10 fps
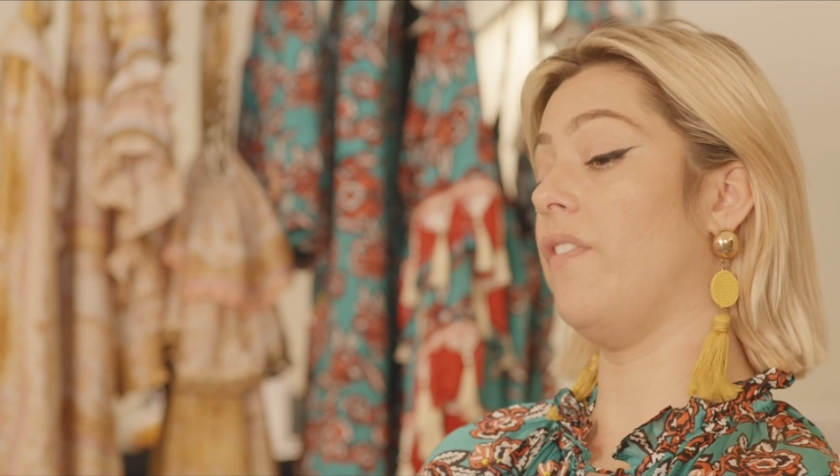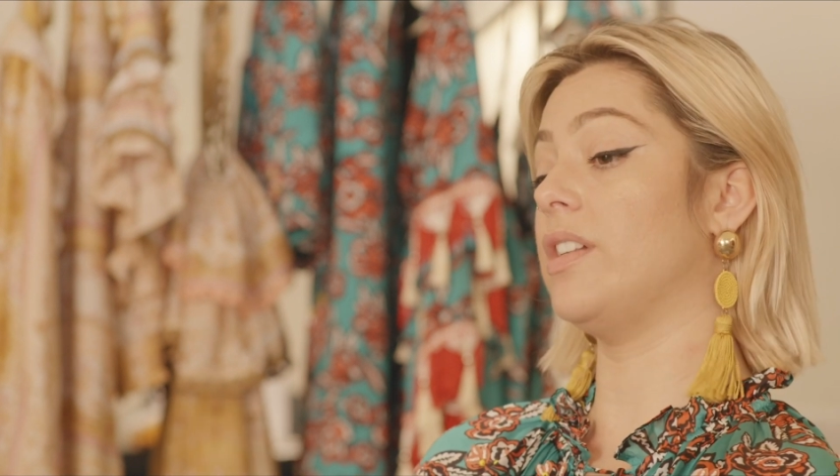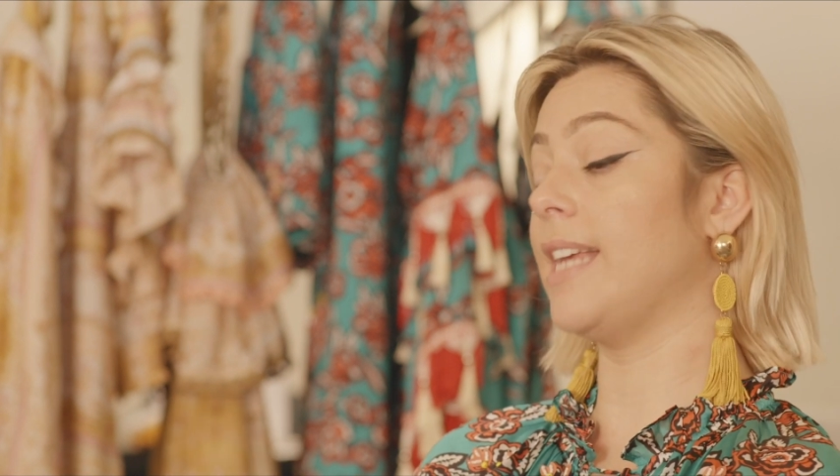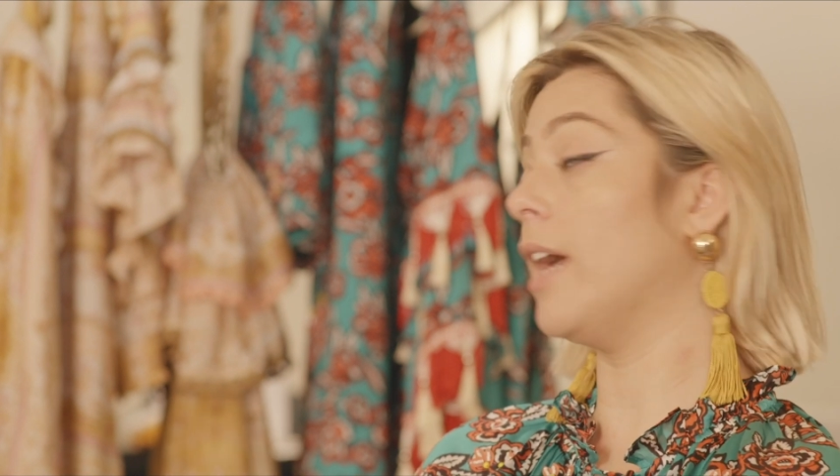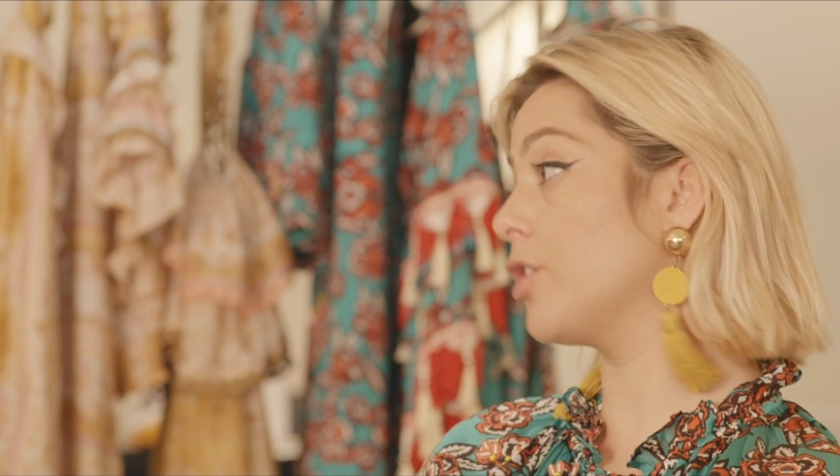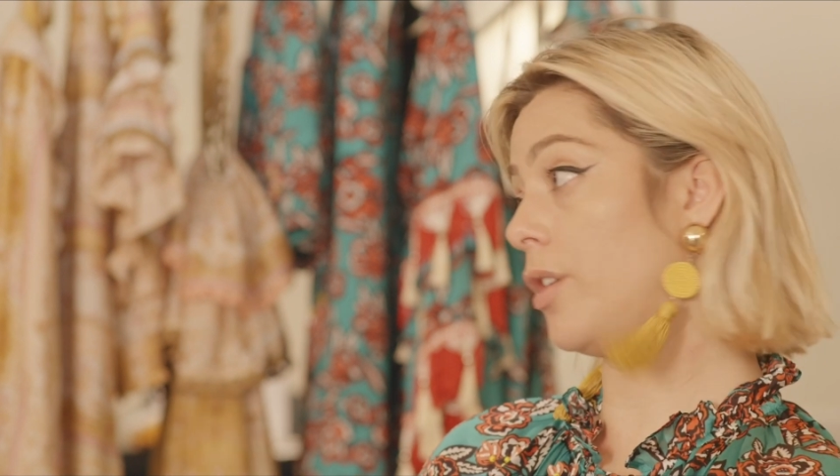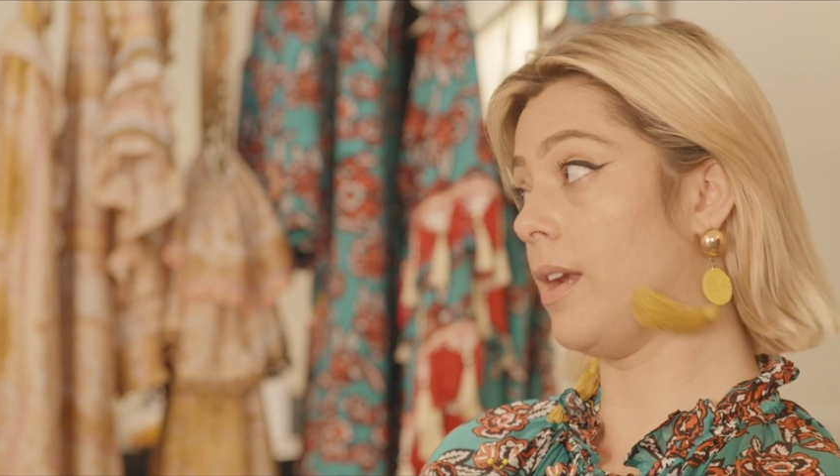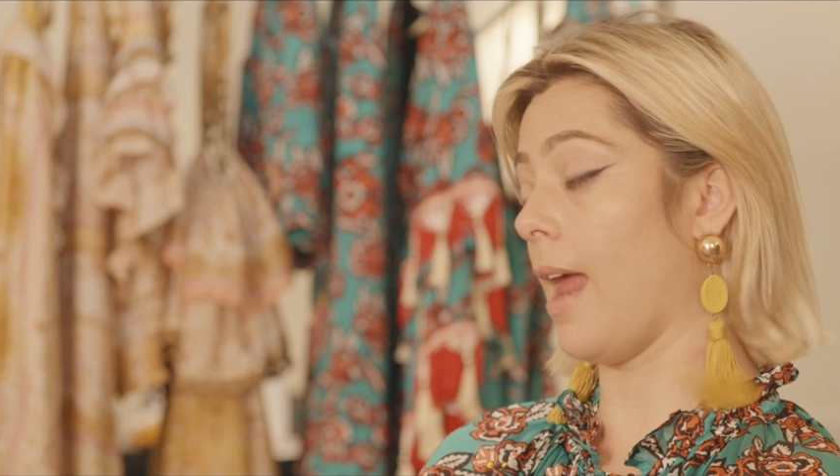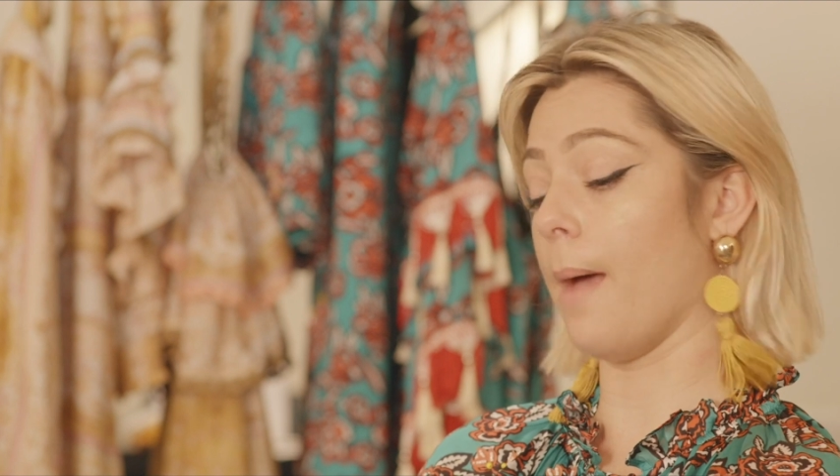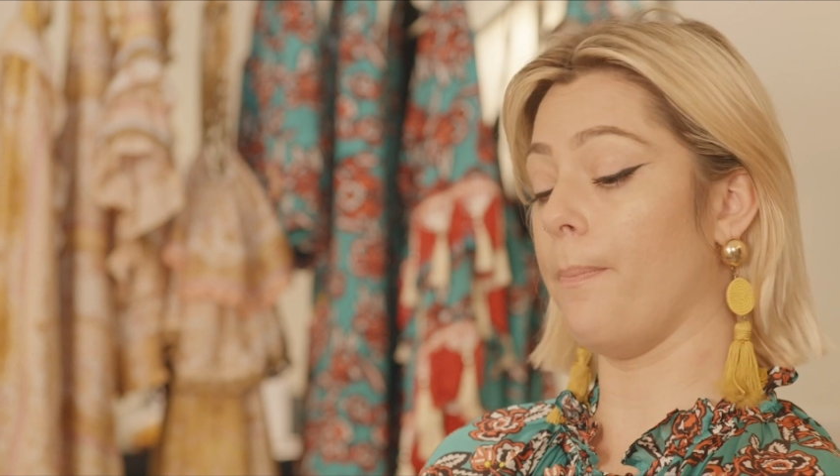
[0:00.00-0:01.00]
the sales
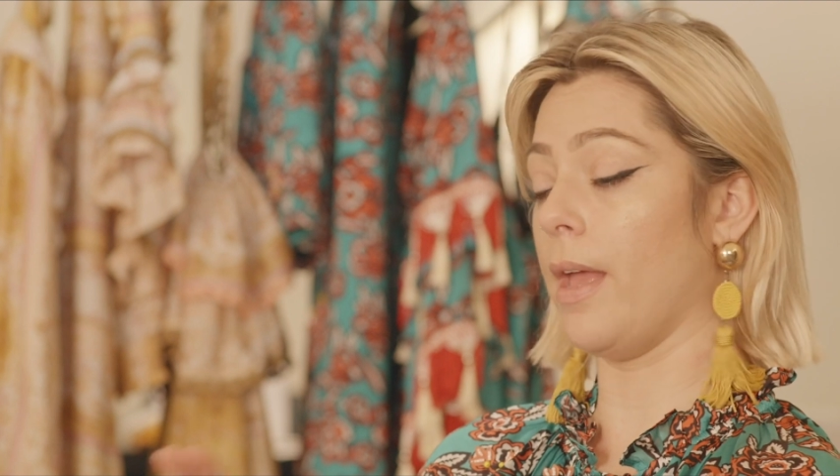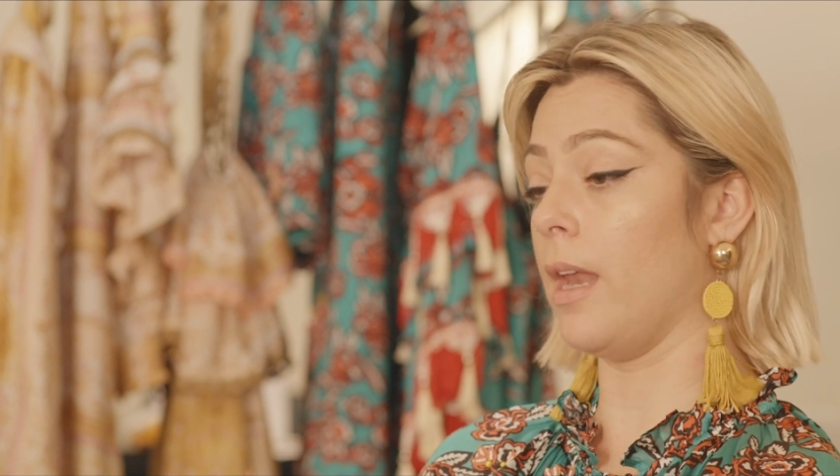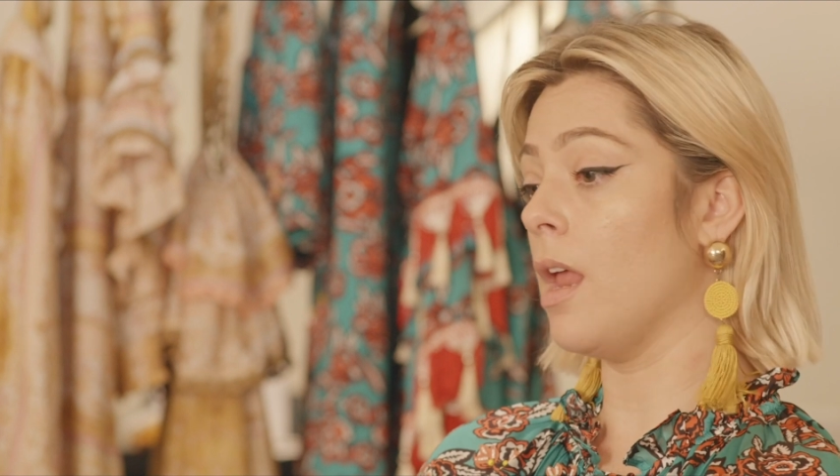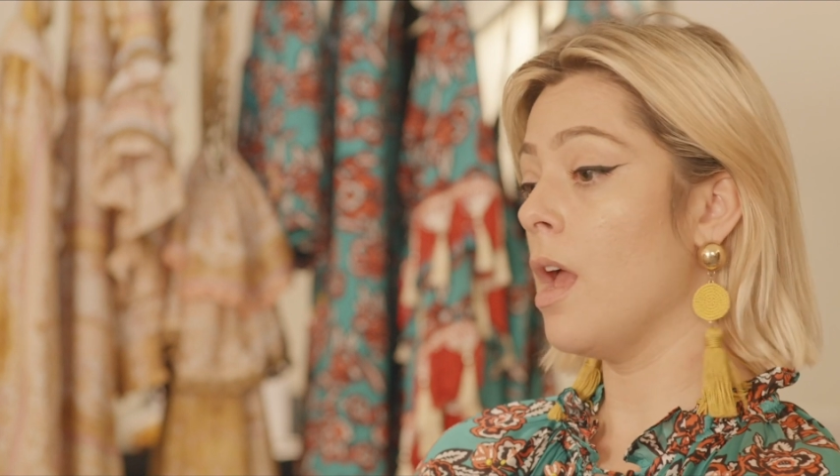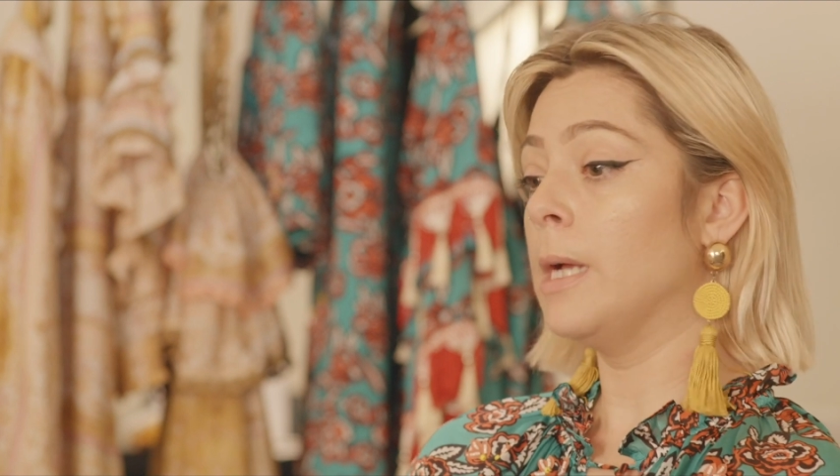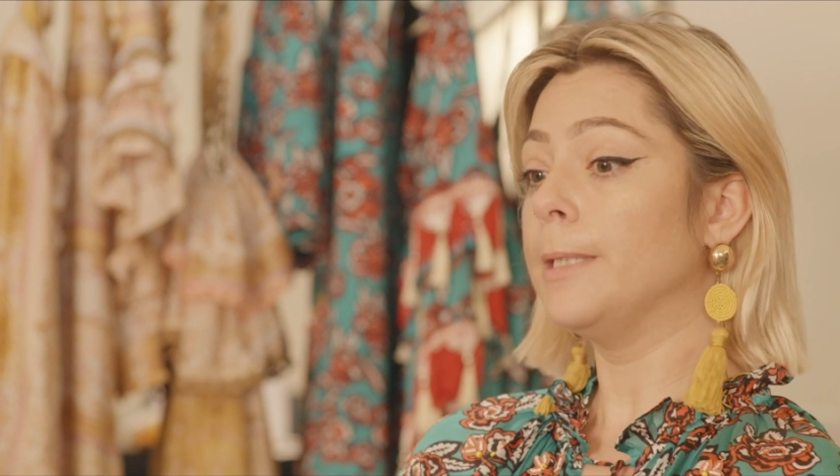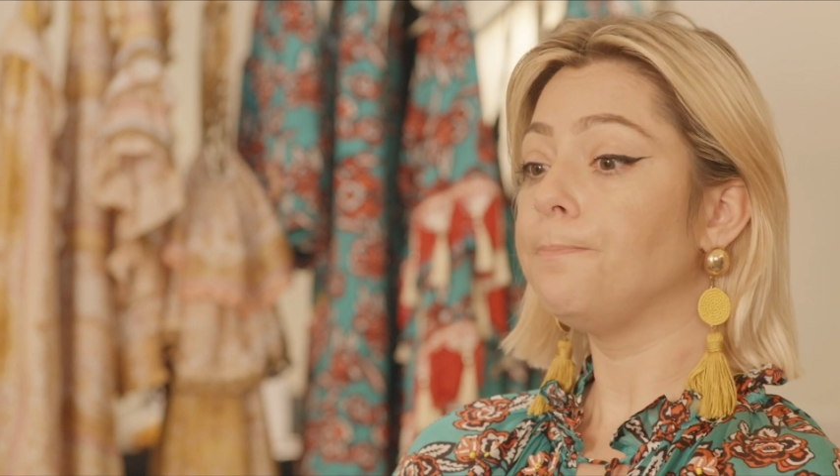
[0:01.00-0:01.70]
couldn't happen,